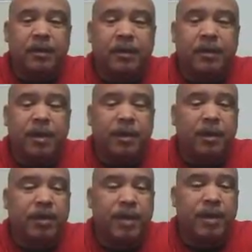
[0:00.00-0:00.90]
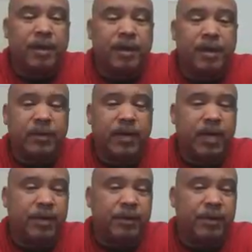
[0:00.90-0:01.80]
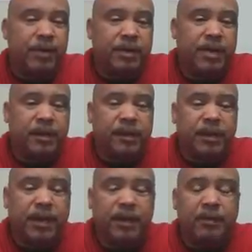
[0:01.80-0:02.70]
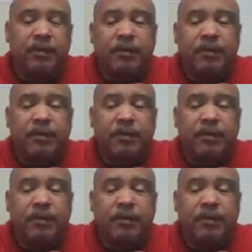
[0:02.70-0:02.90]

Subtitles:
model in 1911 that has better sights for that.